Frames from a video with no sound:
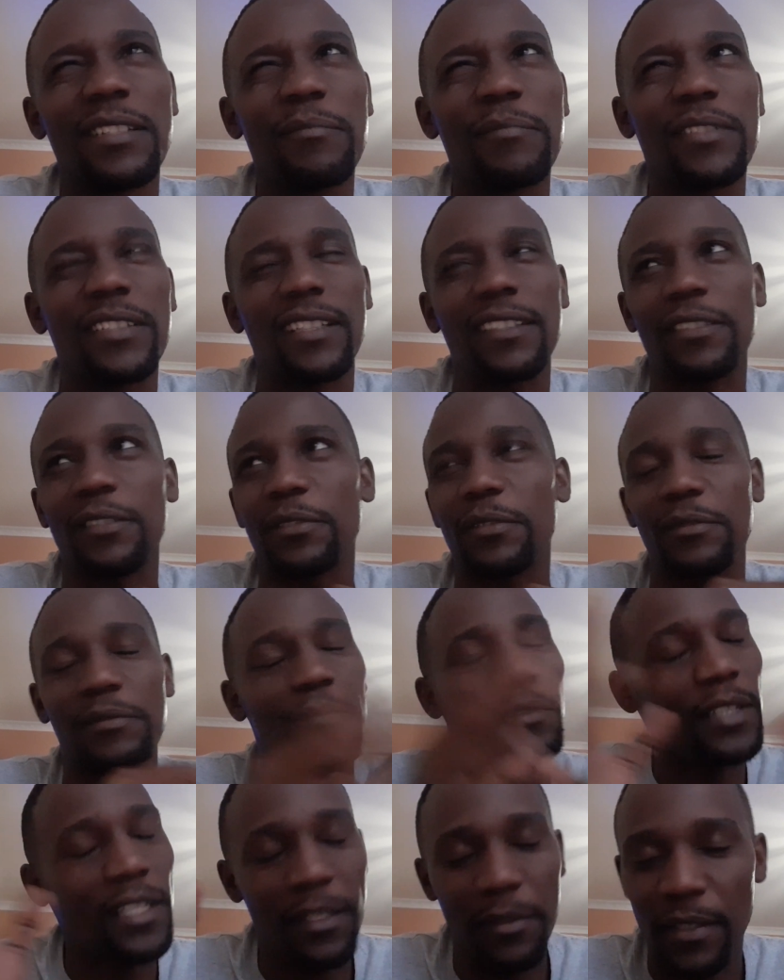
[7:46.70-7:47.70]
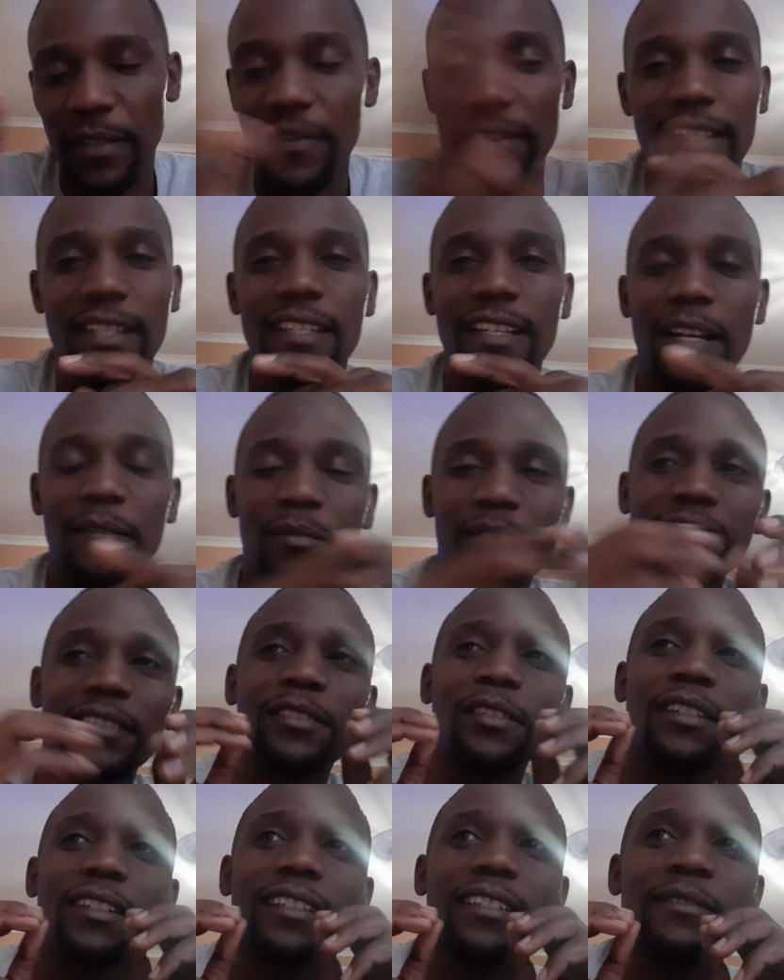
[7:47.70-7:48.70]
chat, or anyway, I'm just
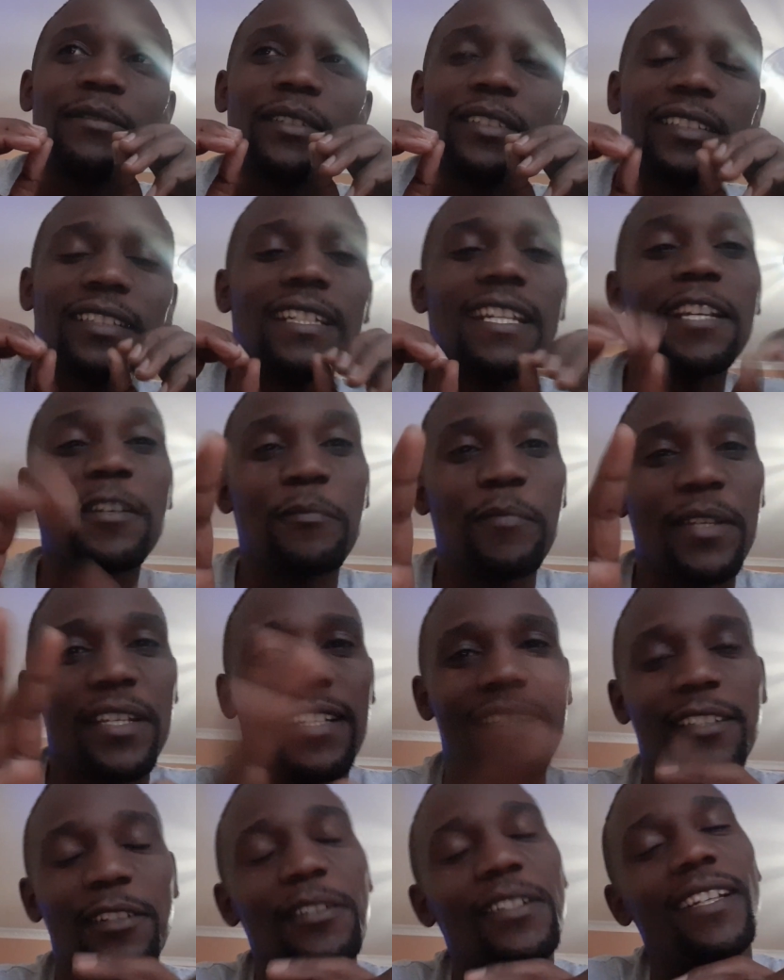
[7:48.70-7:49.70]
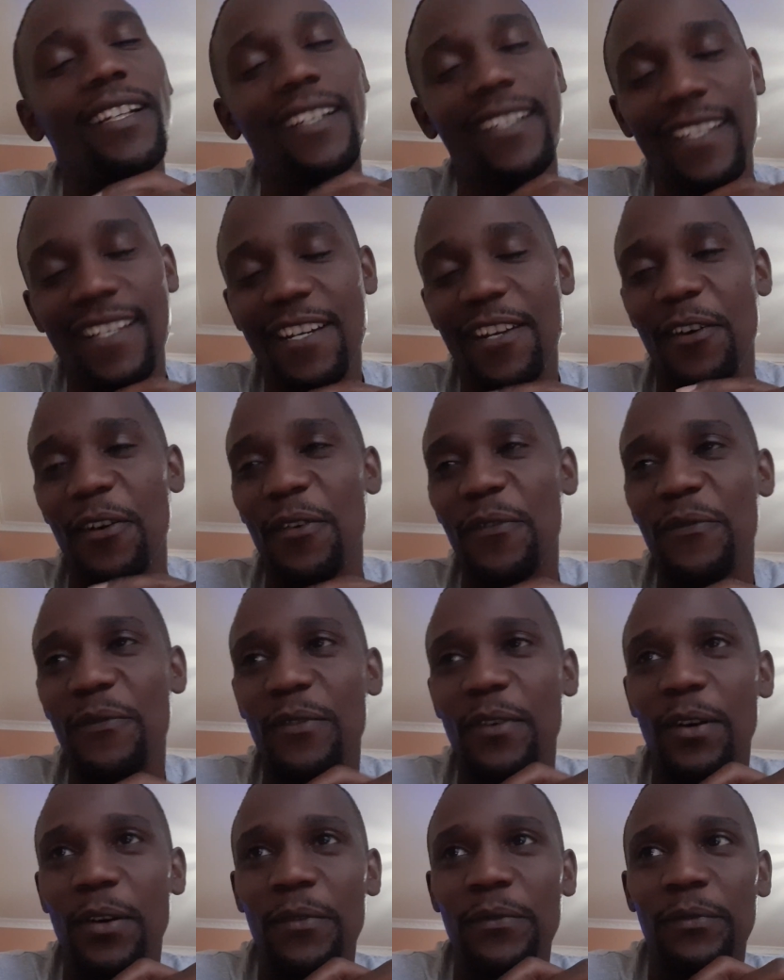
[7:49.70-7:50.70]
gonna give a sneak peek, of
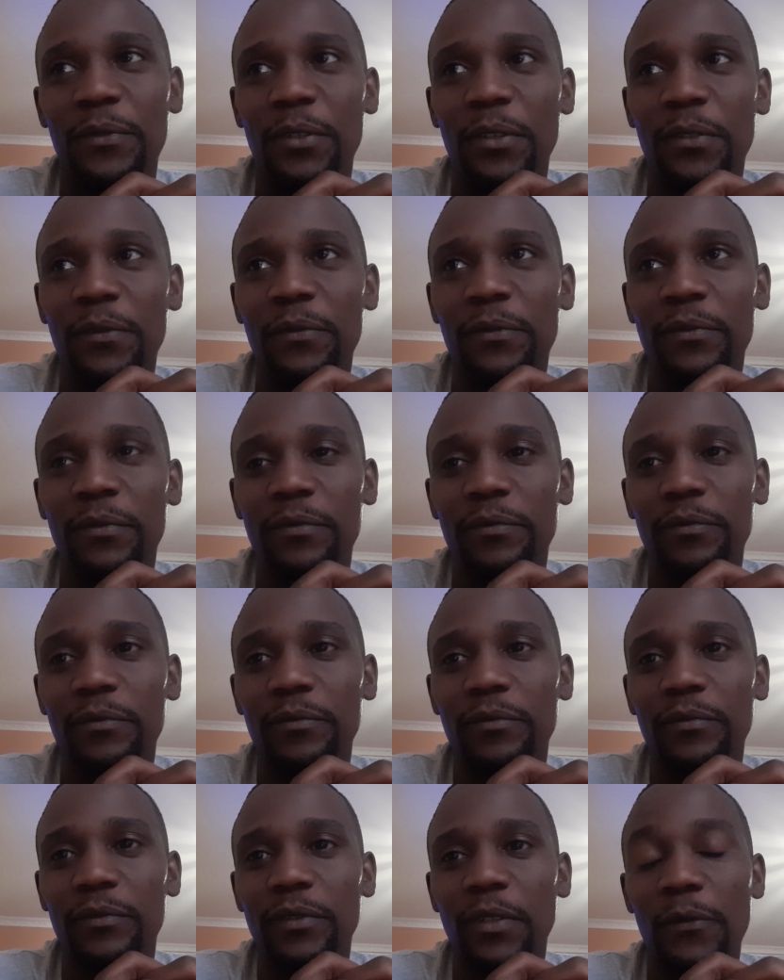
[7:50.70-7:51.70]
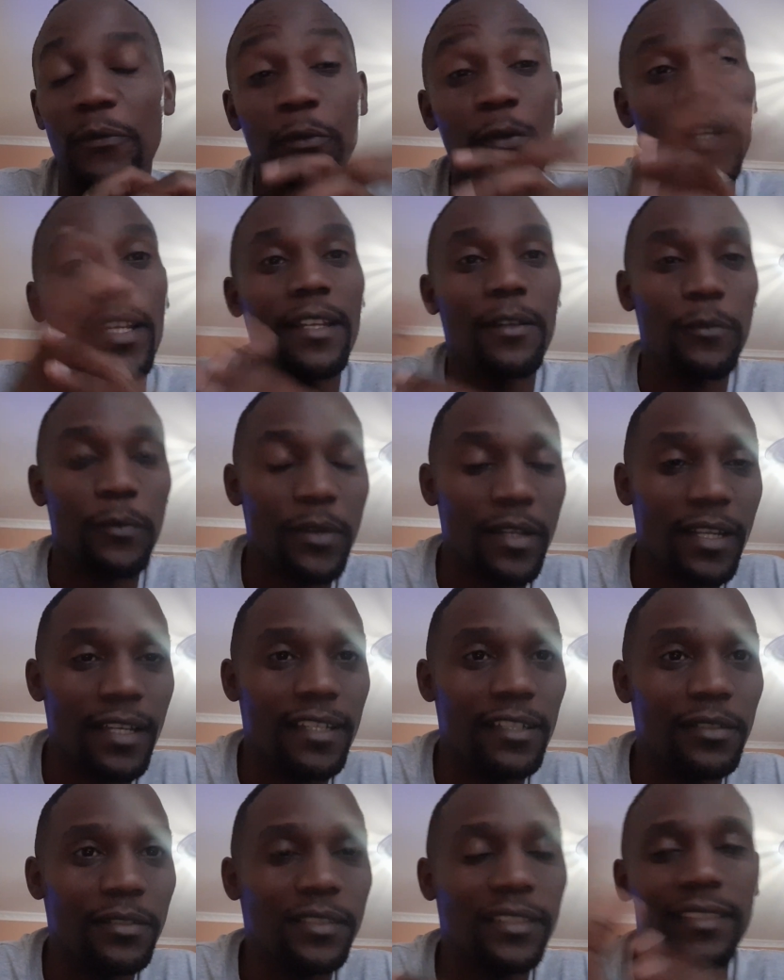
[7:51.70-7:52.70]
where
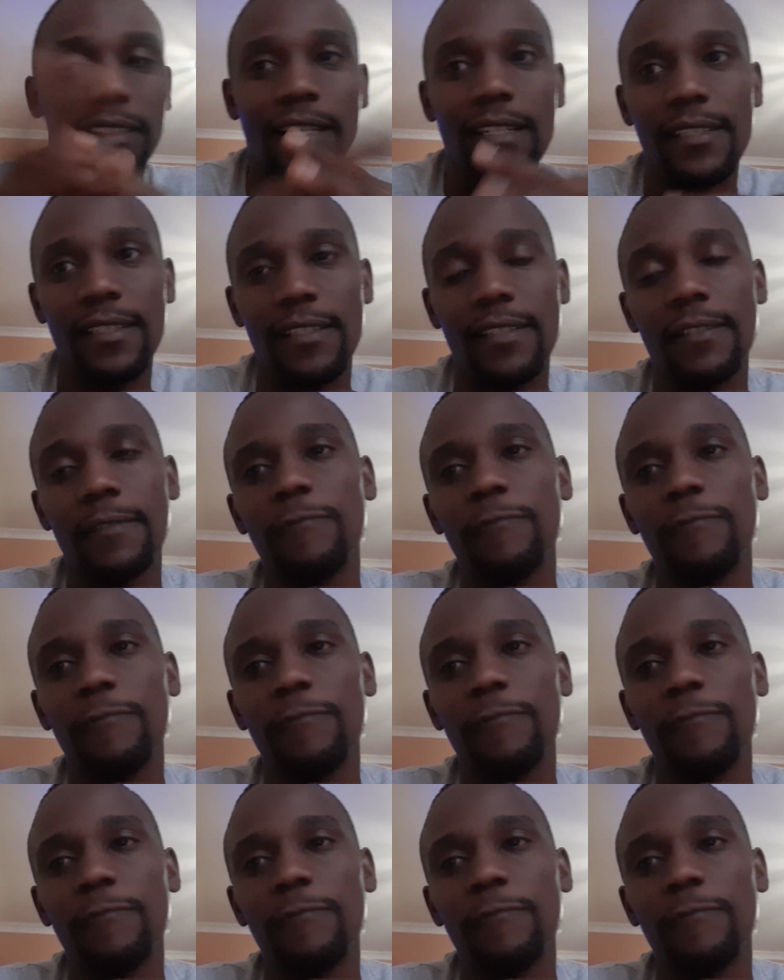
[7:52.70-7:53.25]
it all started.